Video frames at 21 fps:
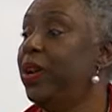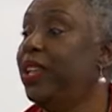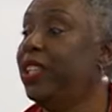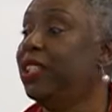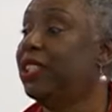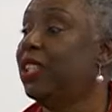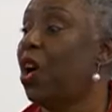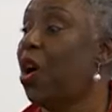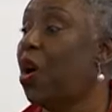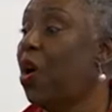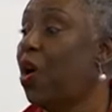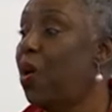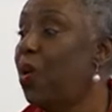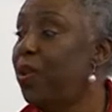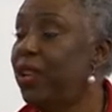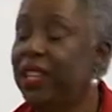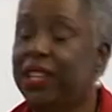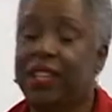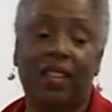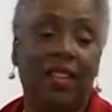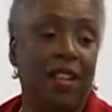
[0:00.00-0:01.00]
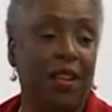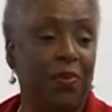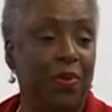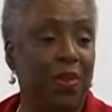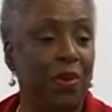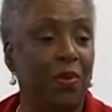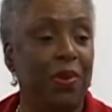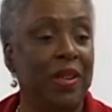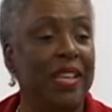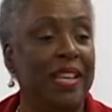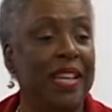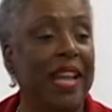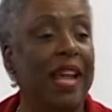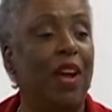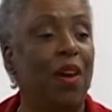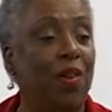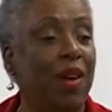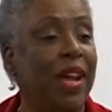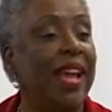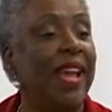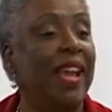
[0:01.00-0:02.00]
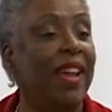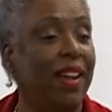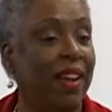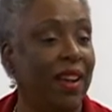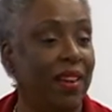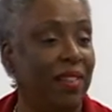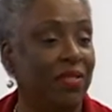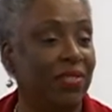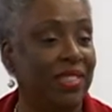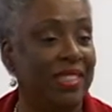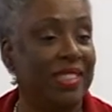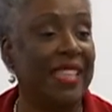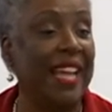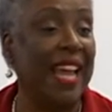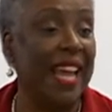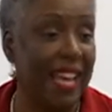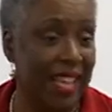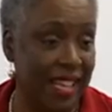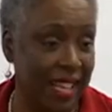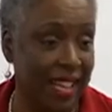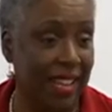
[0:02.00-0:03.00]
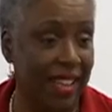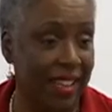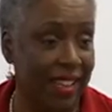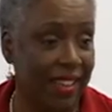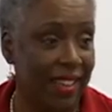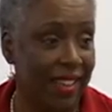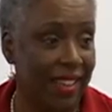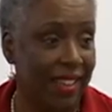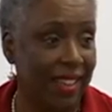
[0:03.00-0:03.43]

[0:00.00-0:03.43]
is the only club that we now have standing